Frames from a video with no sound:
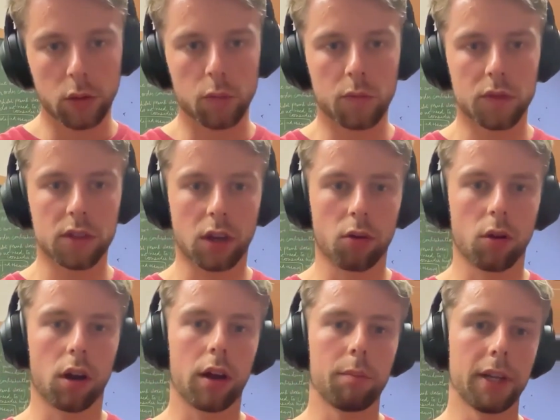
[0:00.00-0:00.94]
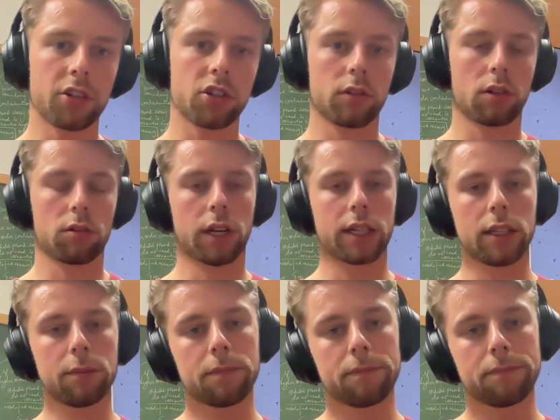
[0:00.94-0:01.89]
So I mentioned already
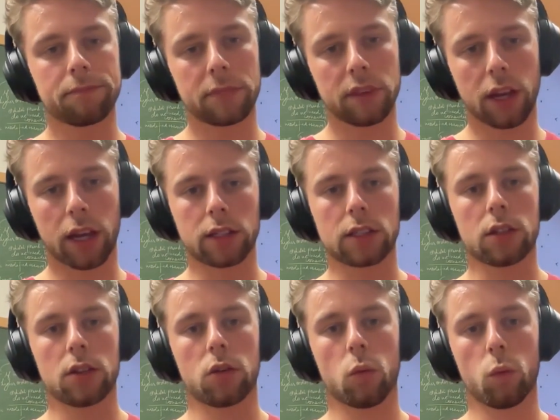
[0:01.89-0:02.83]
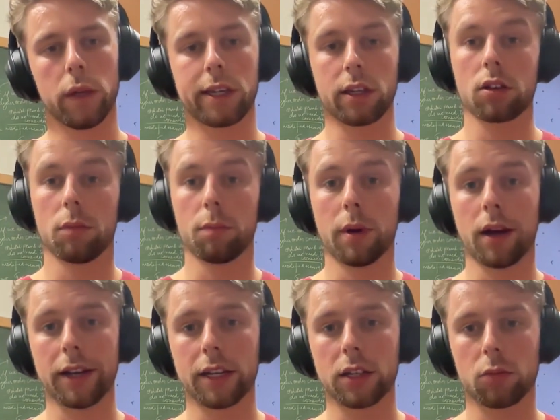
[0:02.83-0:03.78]
that we can
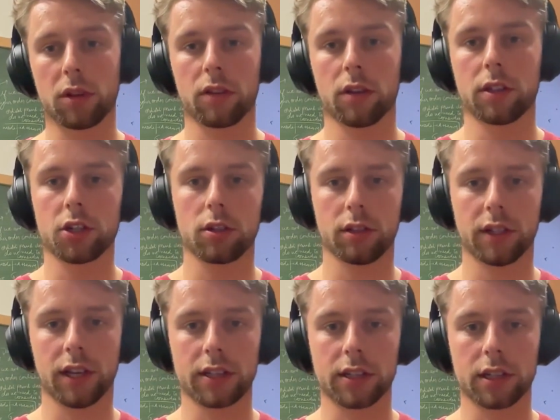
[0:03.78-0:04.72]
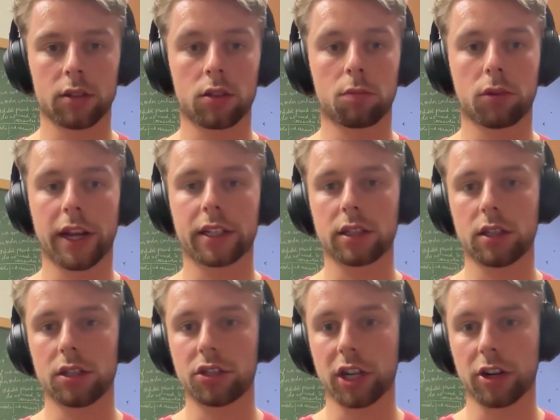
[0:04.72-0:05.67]
combine with additional data to break the
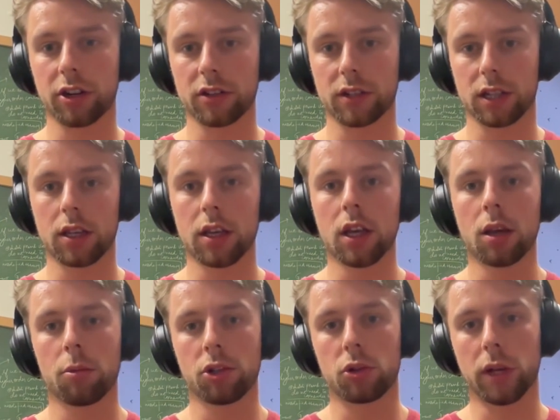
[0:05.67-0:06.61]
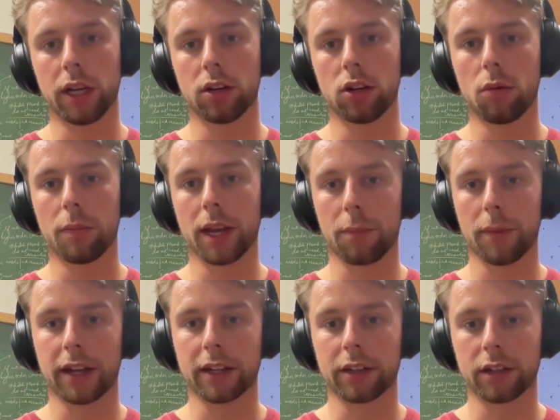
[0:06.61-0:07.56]
degeneracy between omega
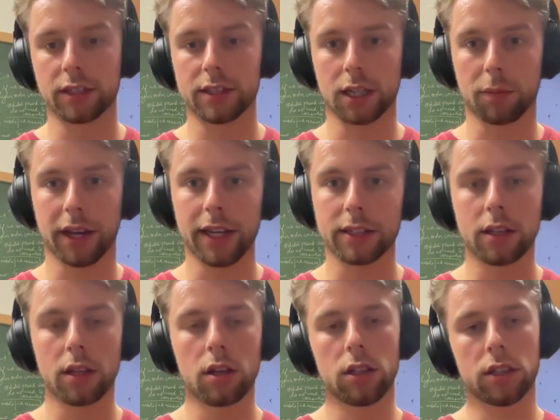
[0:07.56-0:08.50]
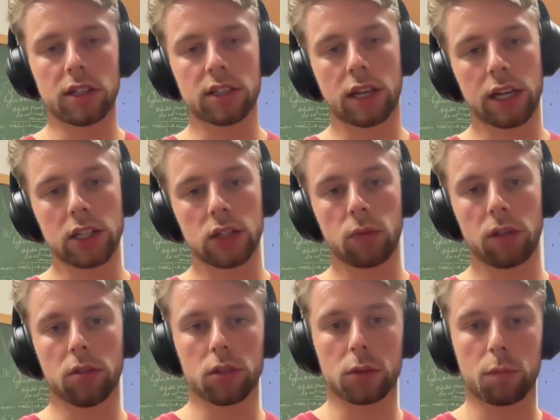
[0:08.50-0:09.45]
matter and sigma 8. In this case, we
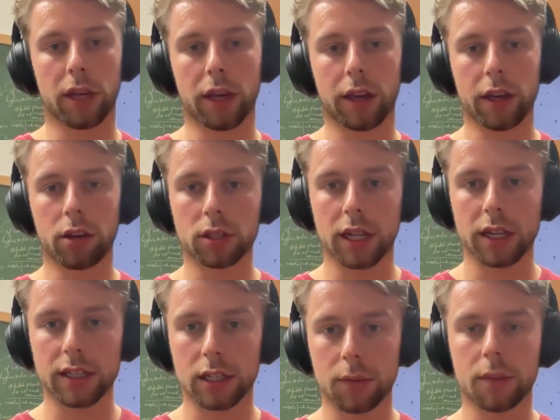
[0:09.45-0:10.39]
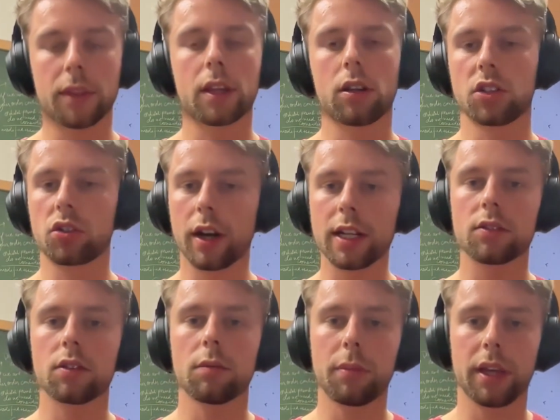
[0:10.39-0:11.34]
use BAO data. Constraints
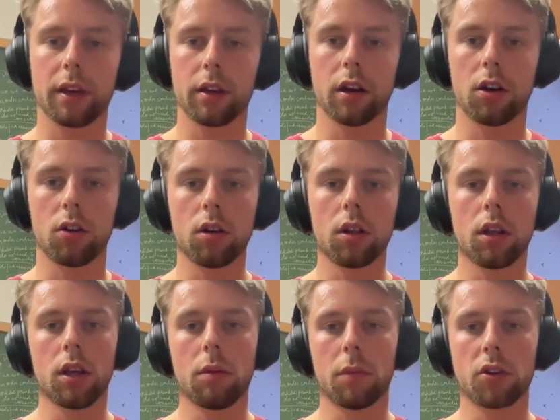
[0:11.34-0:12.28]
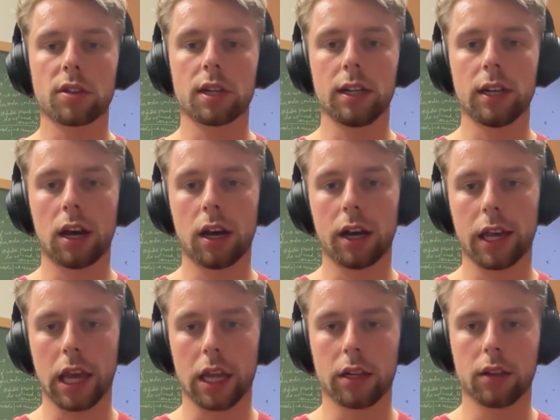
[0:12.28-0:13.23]
from BAO mostly lie
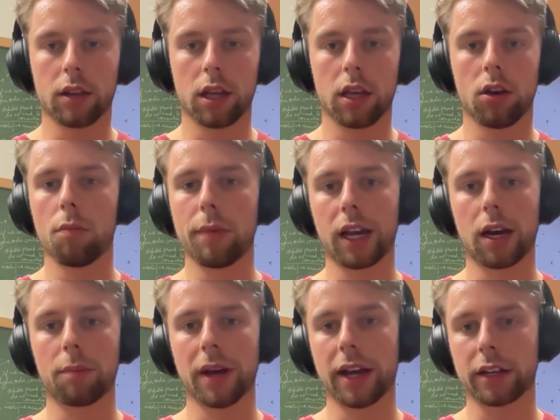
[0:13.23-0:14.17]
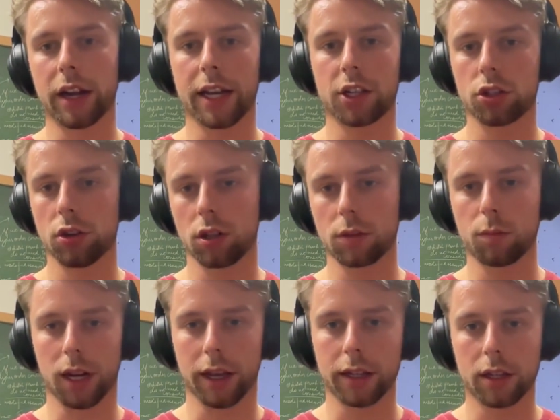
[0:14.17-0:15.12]
in the omega matter H0
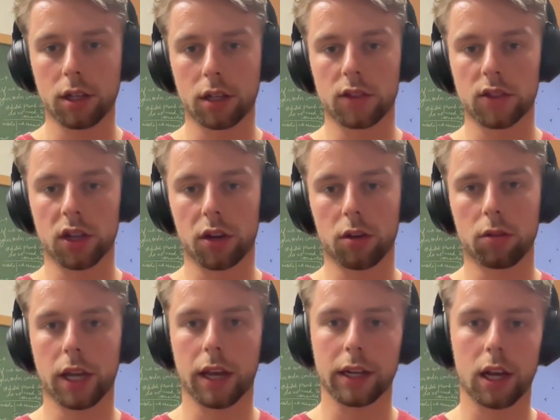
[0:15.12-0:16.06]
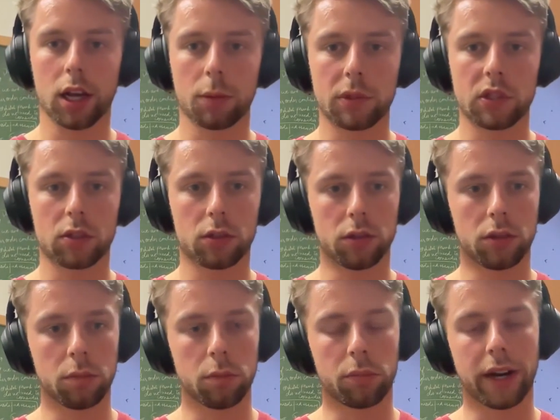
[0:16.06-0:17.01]
plane. And so that helps to
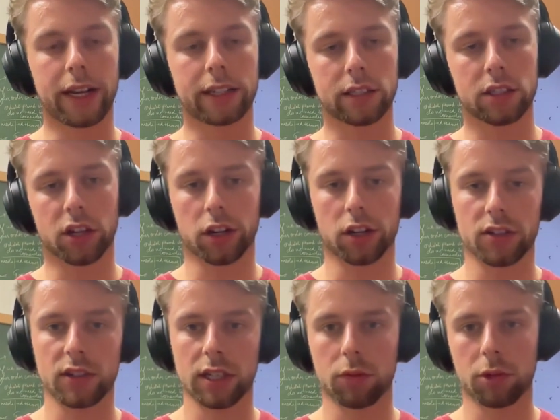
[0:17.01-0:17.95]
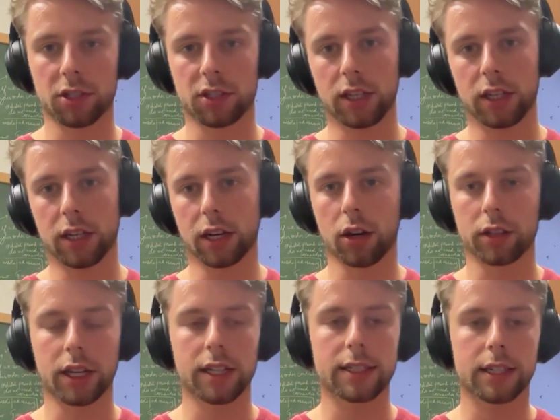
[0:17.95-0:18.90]
break the degeneracy that we see in our
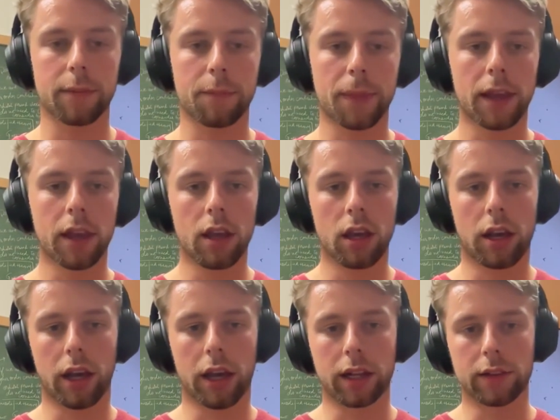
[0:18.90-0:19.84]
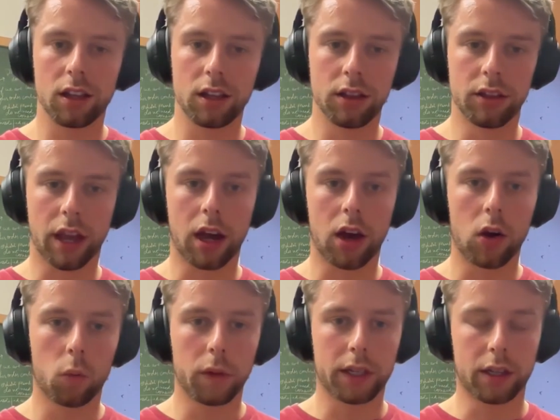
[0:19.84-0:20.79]
data. And now
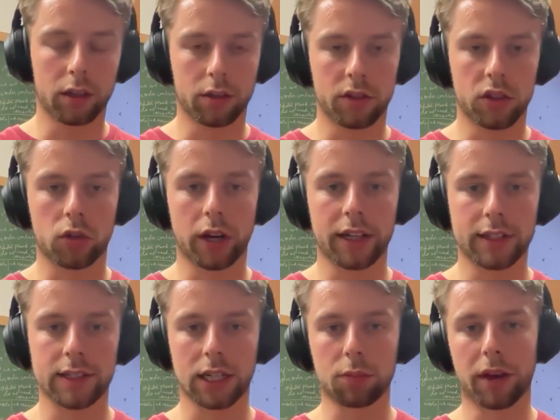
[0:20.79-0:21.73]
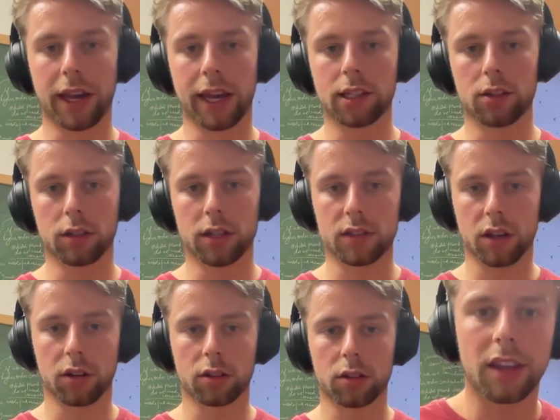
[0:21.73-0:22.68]
we can constrain sigma 8 on its
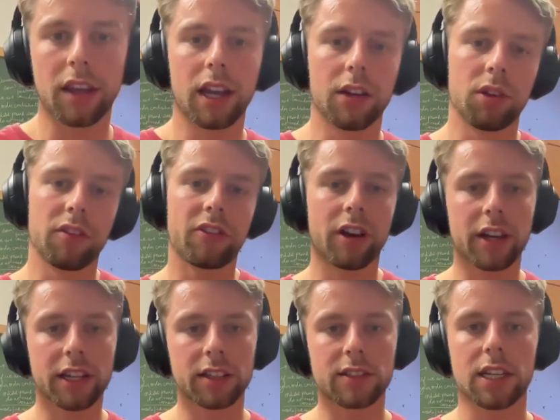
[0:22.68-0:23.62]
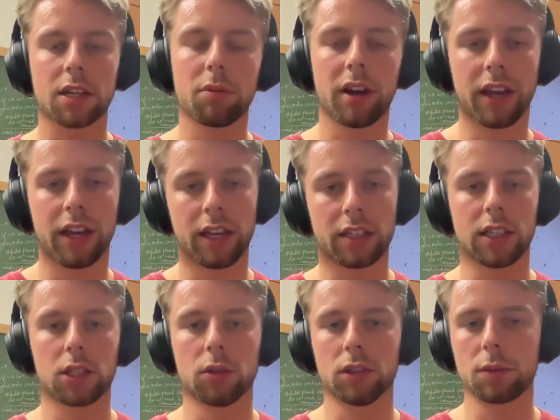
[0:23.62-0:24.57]
own. And we find sigma 8
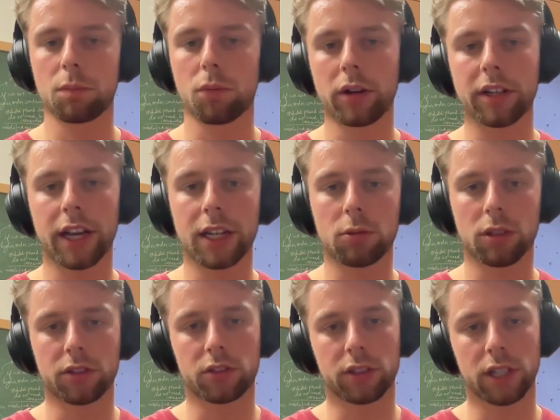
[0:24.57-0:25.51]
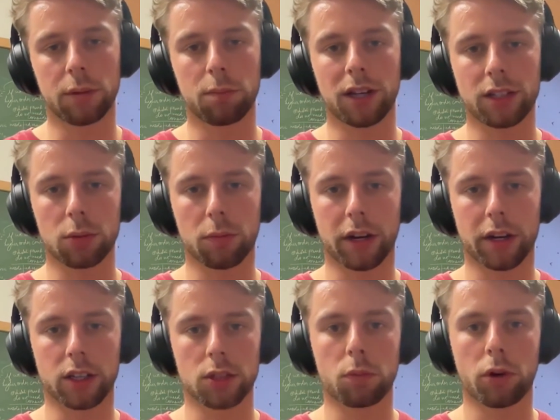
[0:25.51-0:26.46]
equals 0.813 plus or
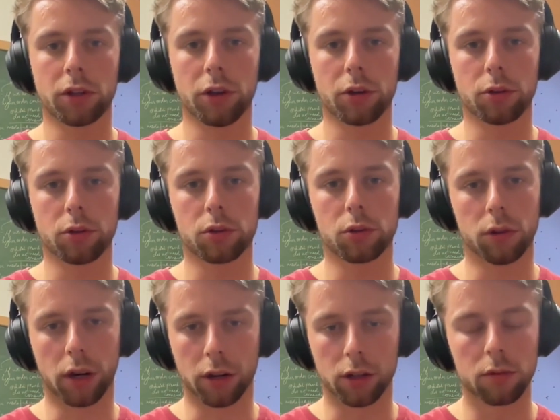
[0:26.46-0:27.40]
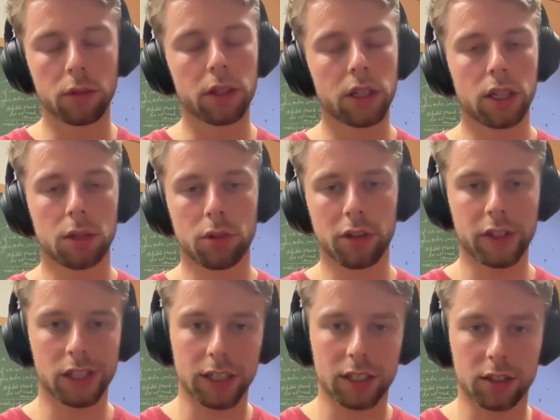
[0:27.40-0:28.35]
minus 0.020,
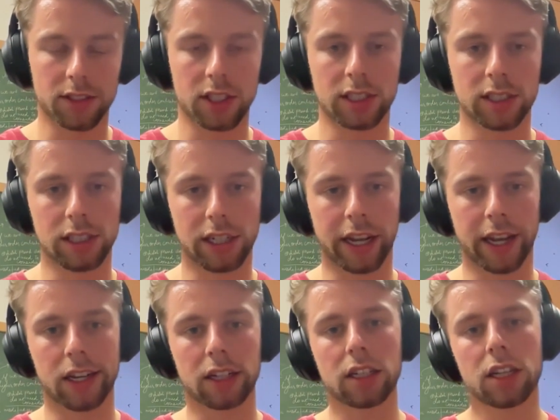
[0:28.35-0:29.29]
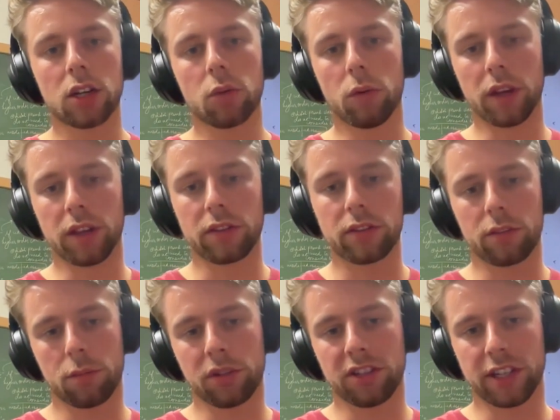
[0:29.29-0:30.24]
perfectly consistent again with
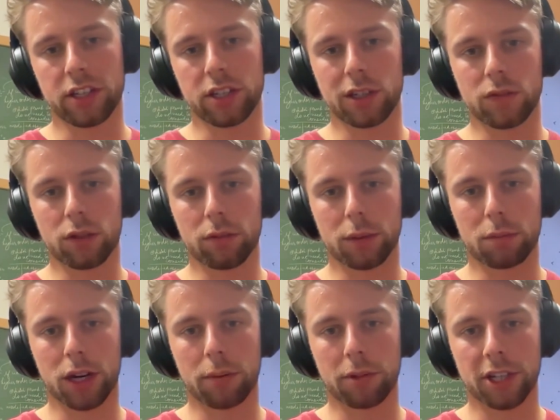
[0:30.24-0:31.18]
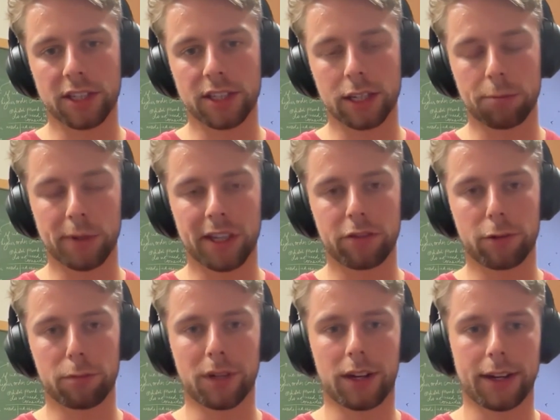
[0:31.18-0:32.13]
the predictions from the primary CMB
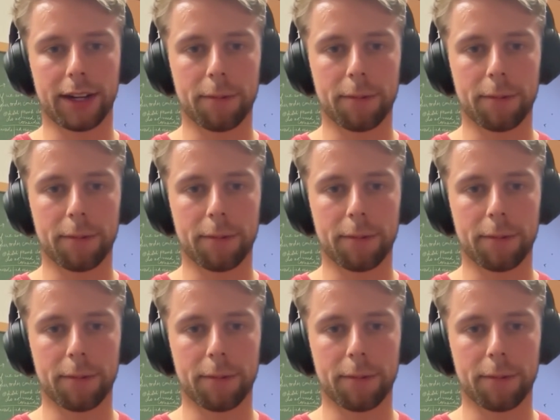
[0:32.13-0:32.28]
from Planck.